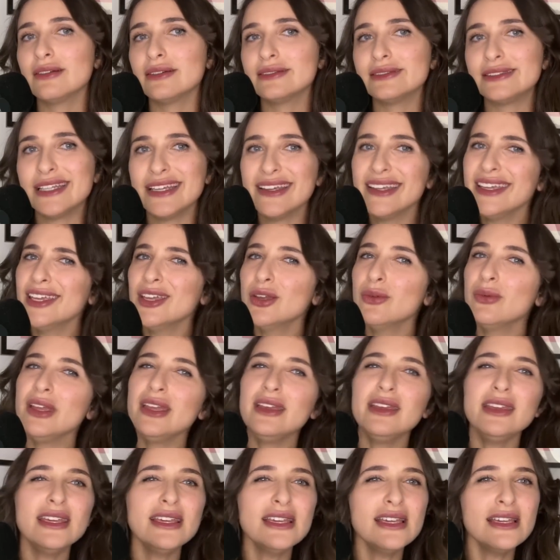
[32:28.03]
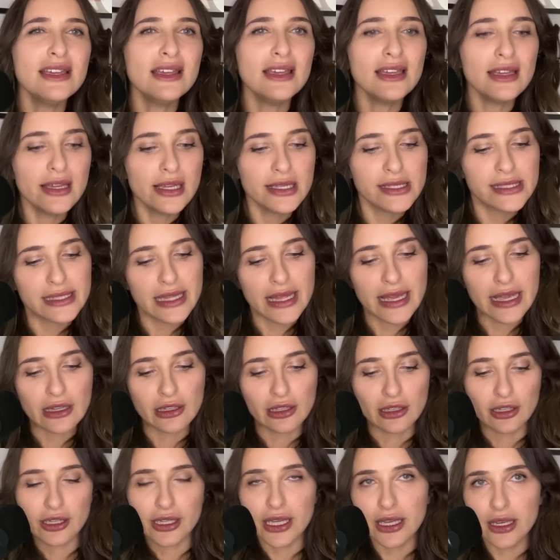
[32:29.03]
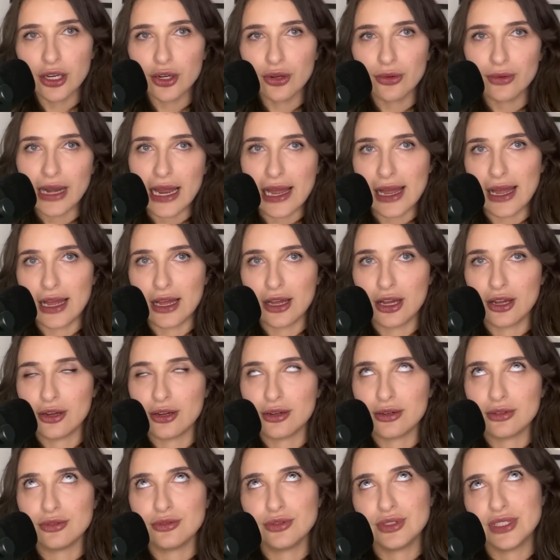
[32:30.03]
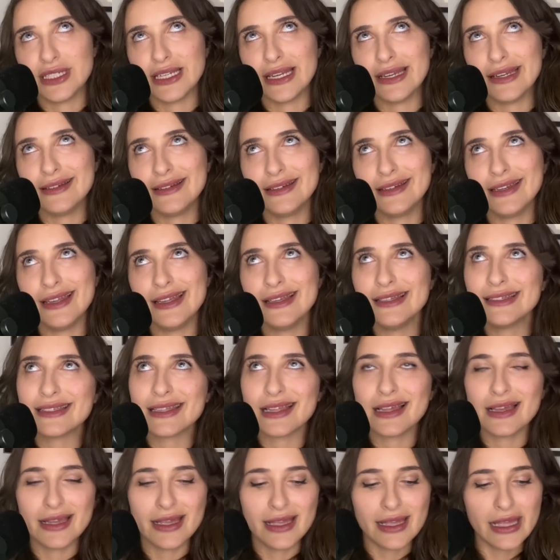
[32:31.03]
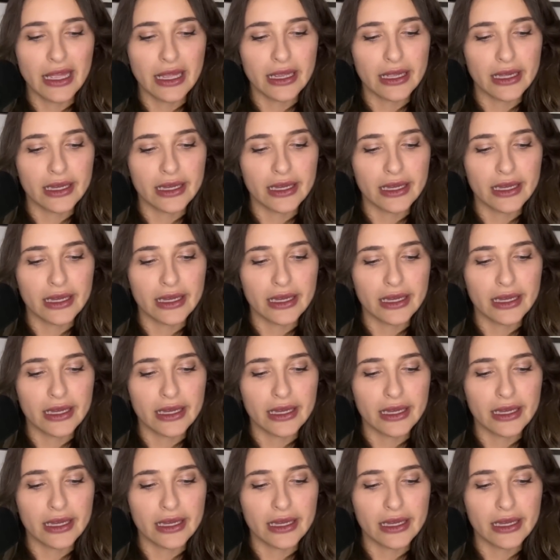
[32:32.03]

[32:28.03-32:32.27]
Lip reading: Tinky Winky is like looking around, and he's like, "I'm